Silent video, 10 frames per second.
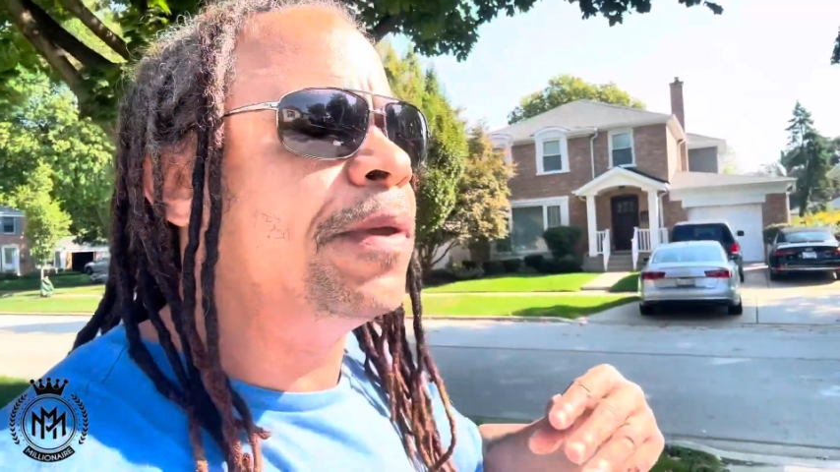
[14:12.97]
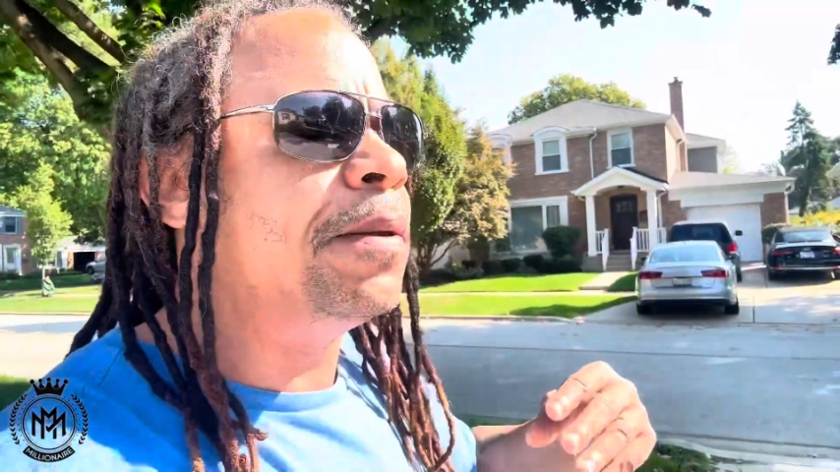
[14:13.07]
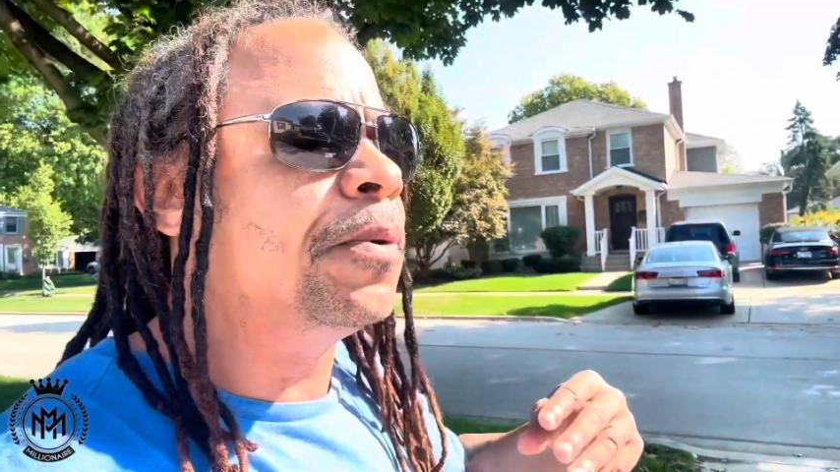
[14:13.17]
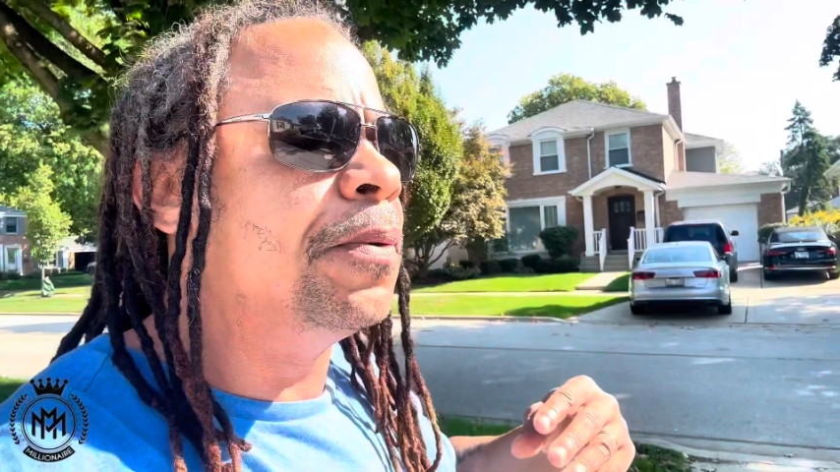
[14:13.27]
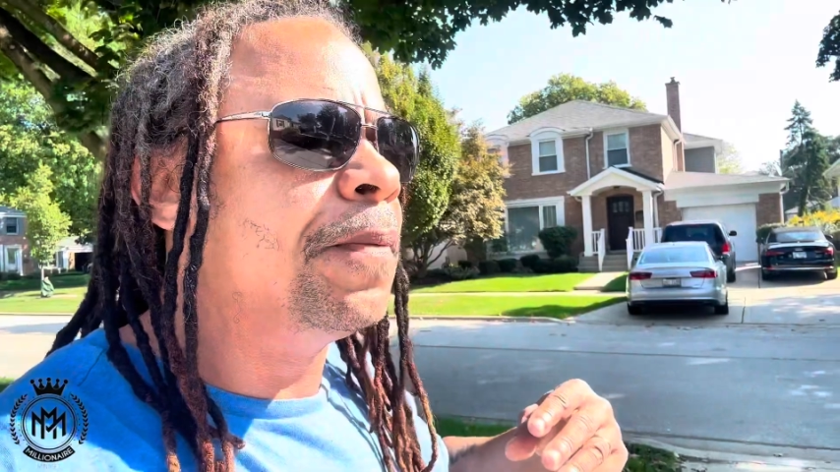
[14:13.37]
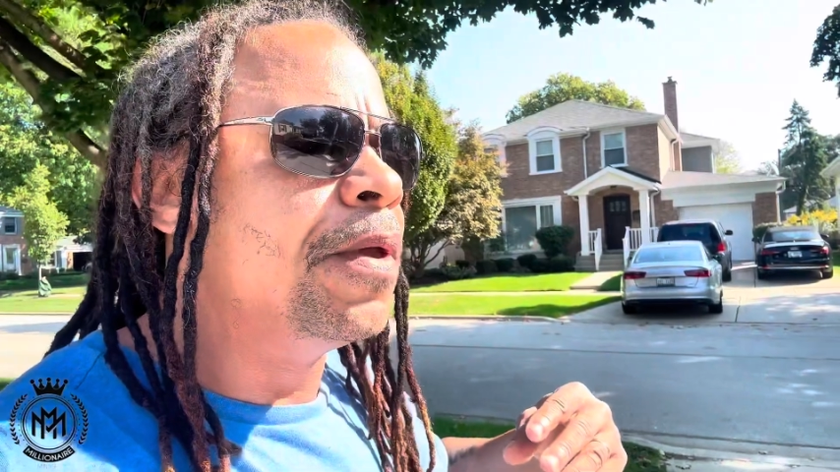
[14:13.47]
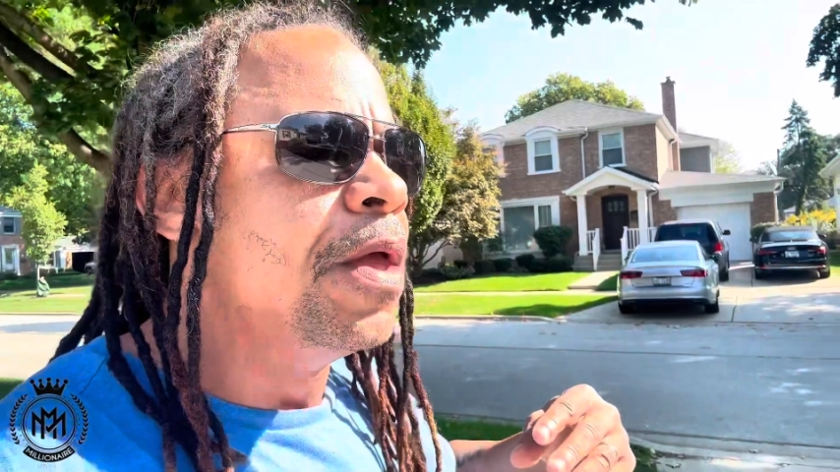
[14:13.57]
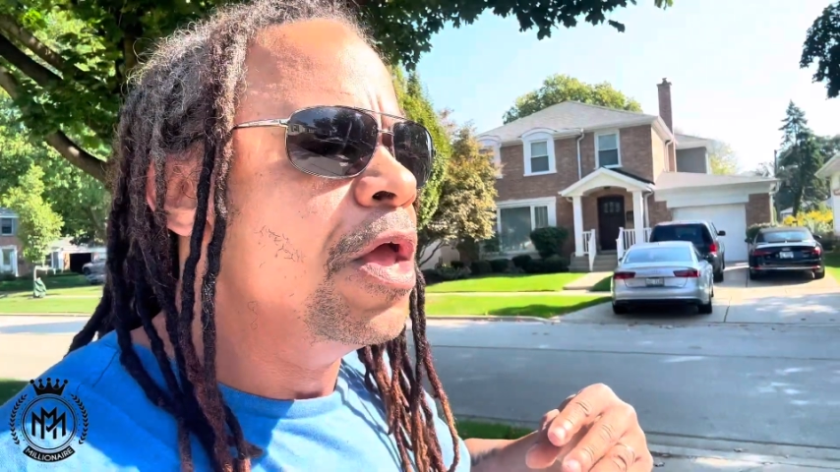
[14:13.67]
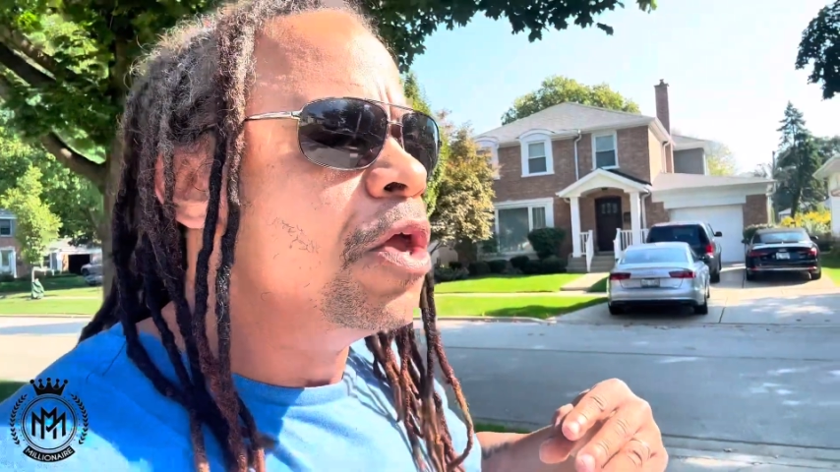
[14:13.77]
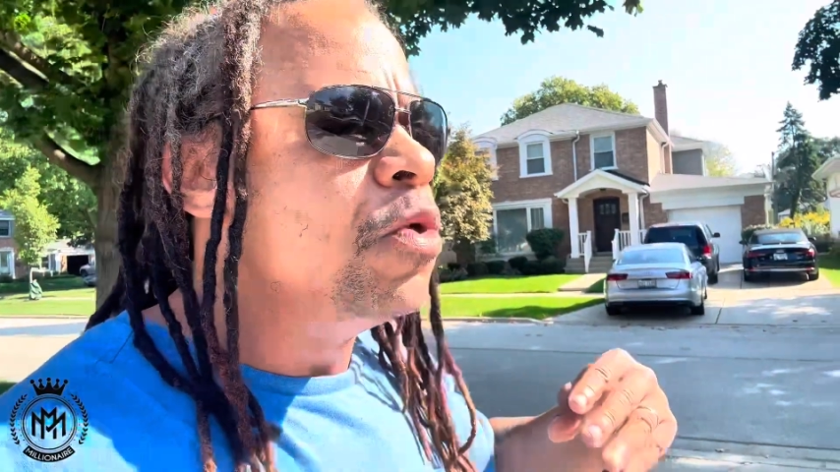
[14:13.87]
people.
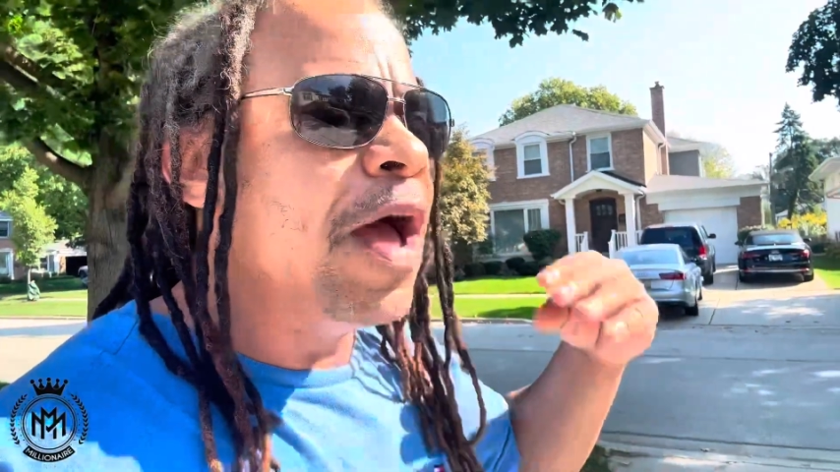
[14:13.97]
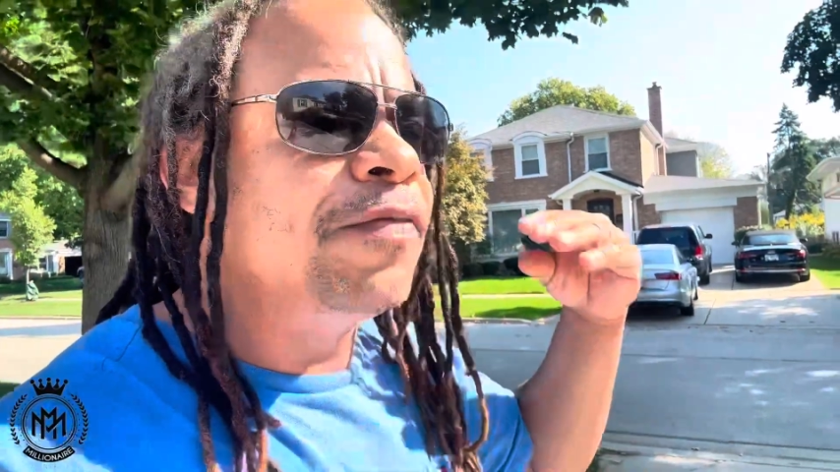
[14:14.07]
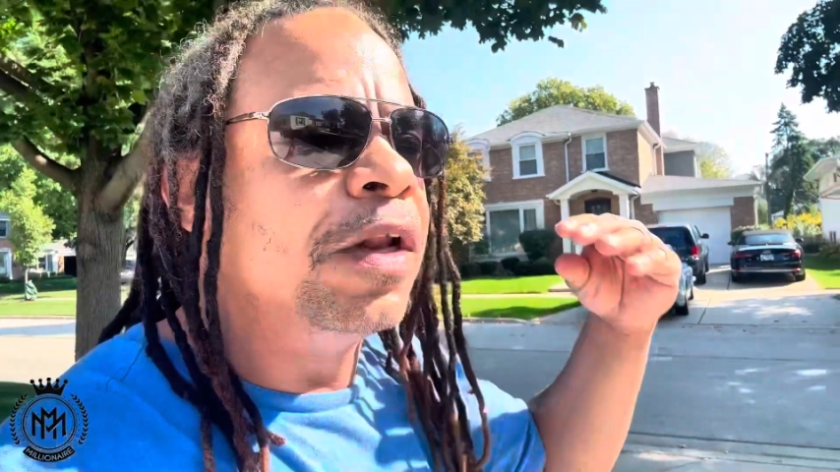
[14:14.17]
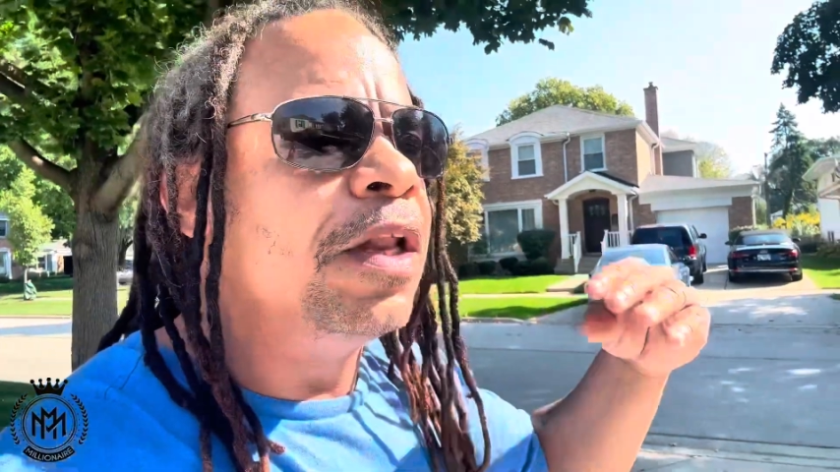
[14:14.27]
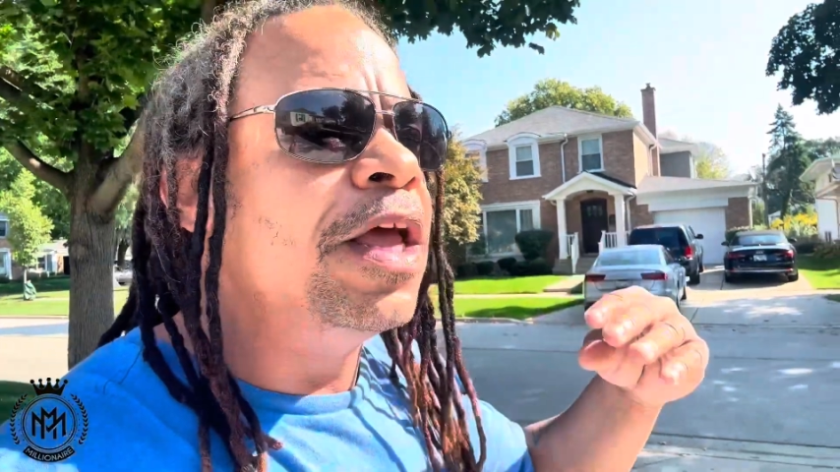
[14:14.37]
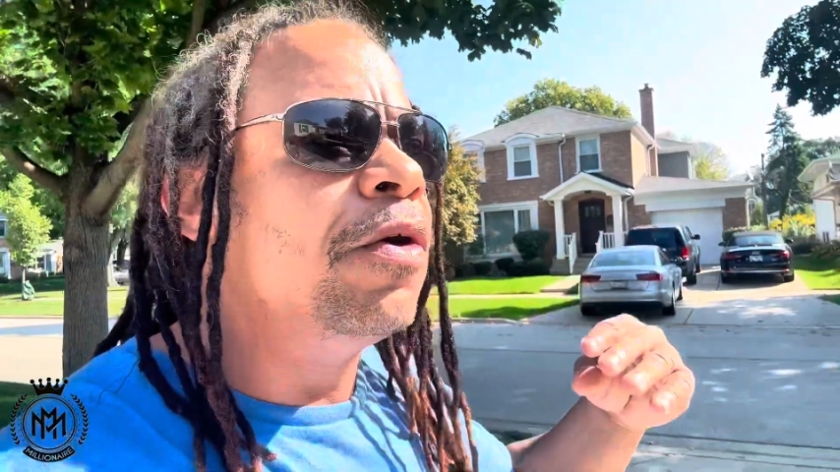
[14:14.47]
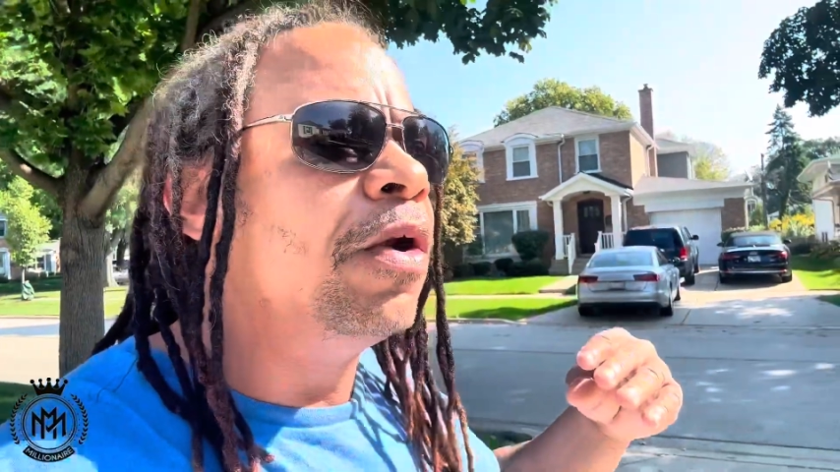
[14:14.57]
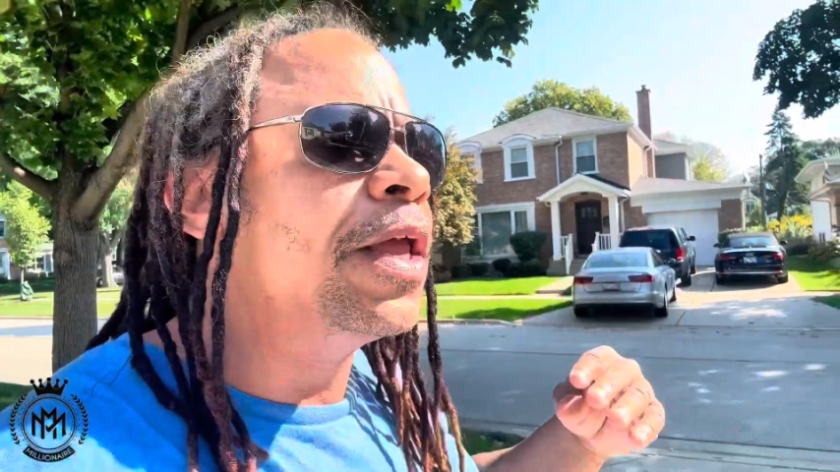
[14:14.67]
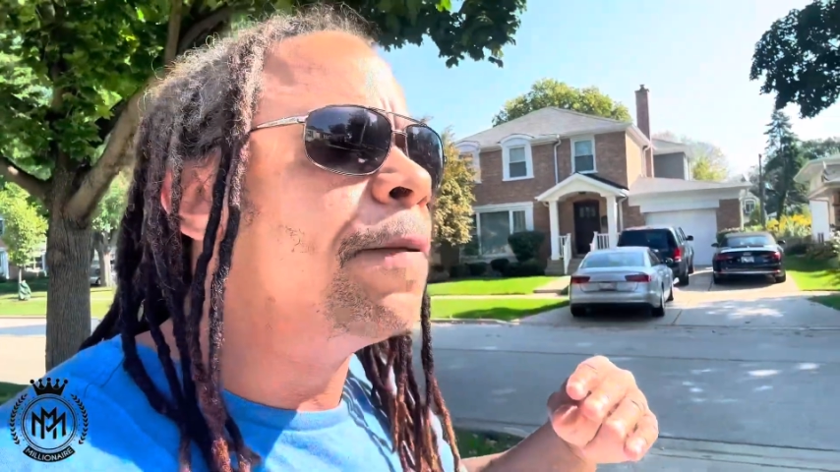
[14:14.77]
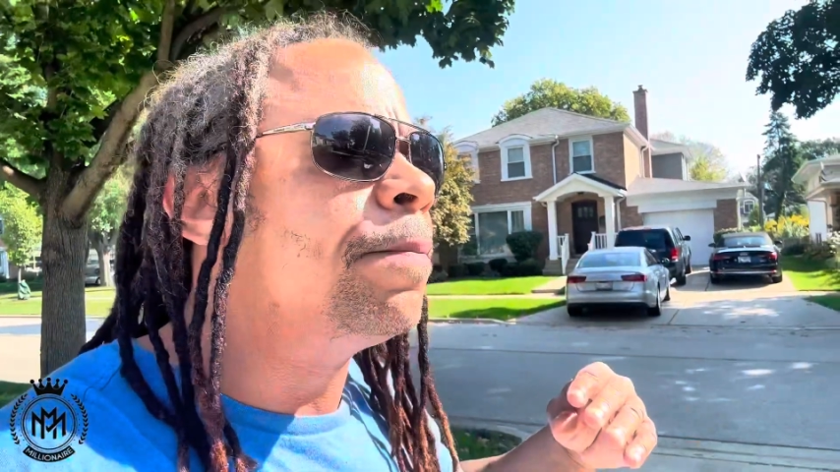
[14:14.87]
You have to
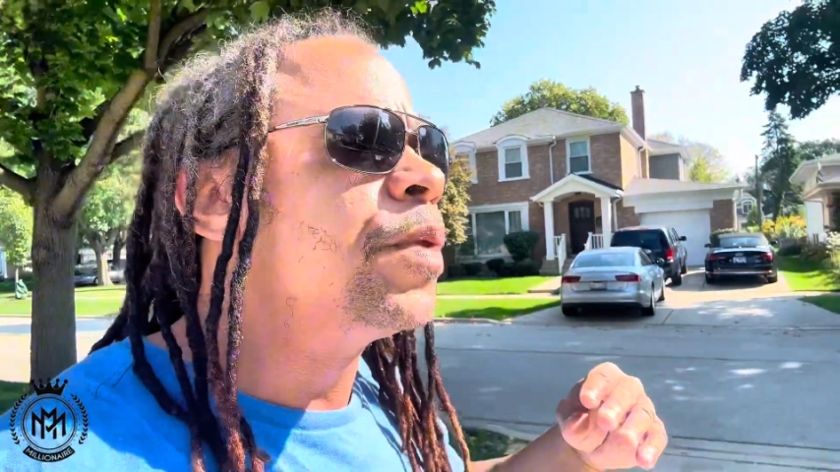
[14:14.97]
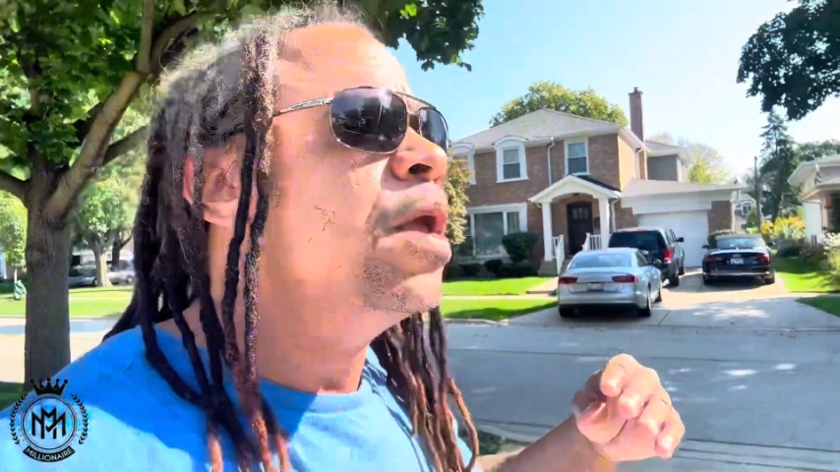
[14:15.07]
literally,